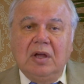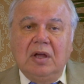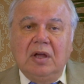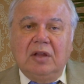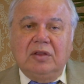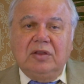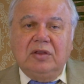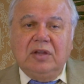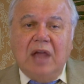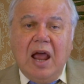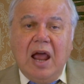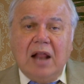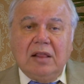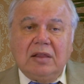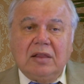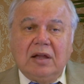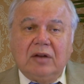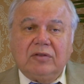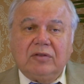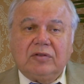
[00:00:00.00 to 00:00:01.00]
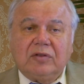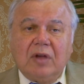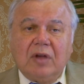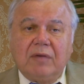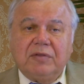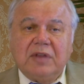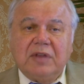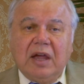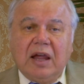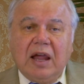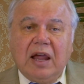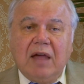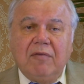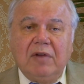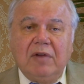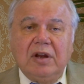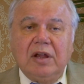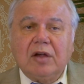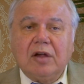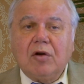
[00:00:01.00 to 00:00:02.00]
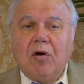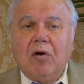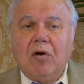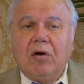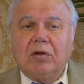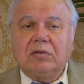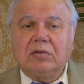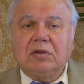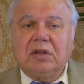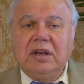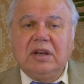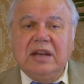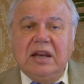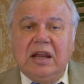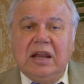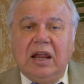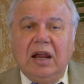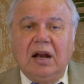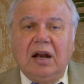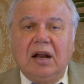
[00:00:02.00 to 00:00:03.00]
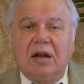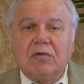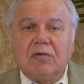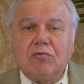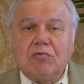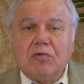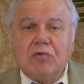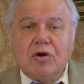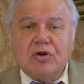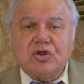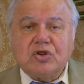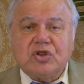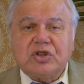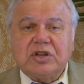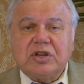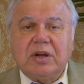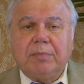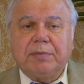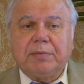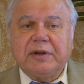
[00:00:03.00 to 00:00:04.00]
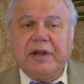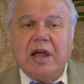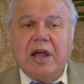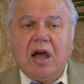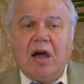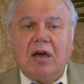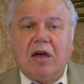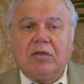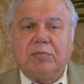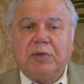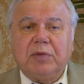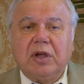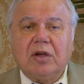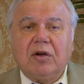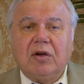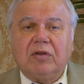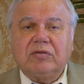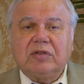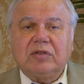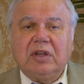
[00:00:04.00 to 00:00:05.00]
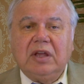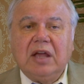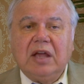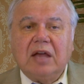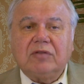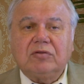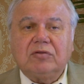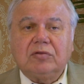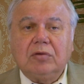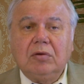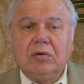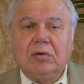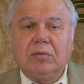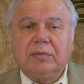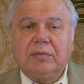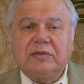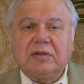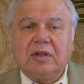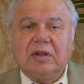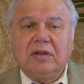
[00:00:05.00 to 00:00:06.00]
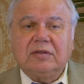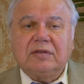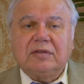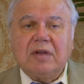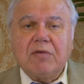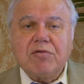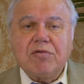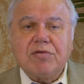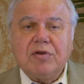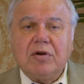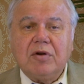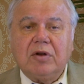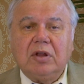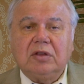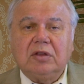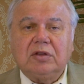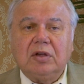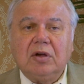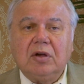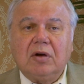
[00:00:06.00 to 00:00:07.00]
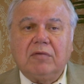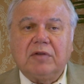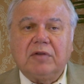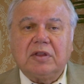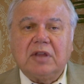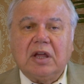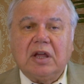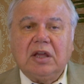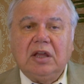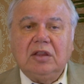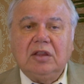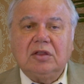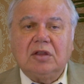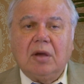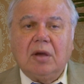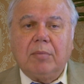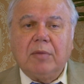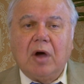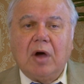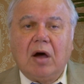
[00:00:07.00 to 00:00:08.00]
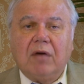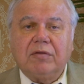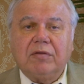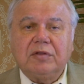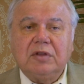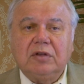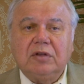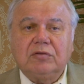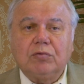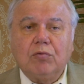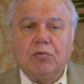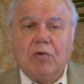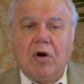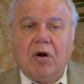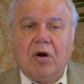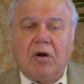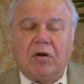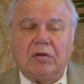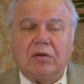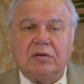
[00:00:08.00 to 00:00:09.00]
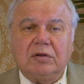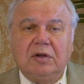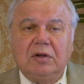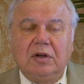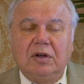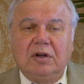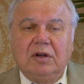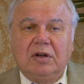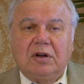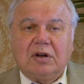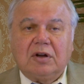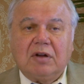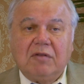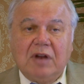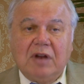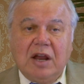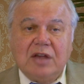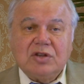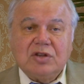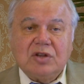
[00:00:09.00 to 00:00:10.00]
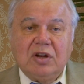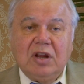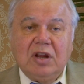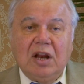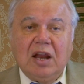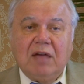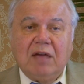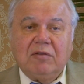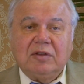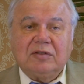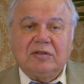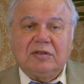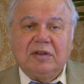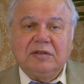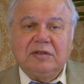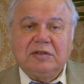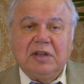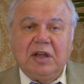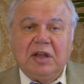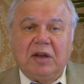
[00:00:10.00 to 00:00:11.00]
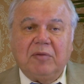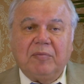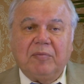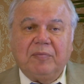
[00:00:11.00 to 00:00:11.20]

The elders of the heavenly court kneel and worship God because he assumes his authority over the kingdom of this world Revelation 11 16.